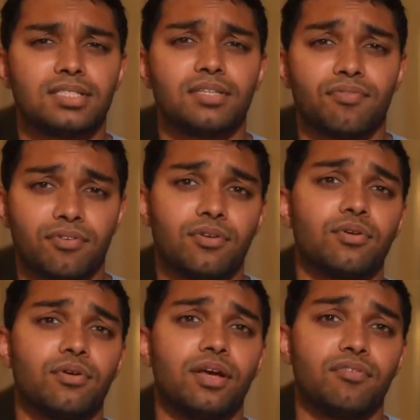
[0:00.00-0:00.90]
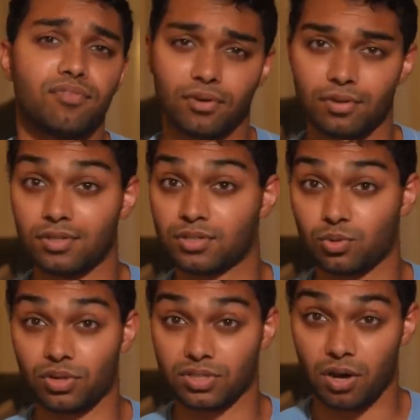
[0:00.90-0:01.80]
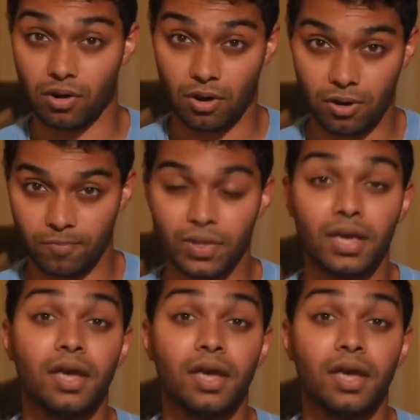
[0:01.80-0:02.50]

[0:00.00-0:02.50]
because the further and further the story has gone on,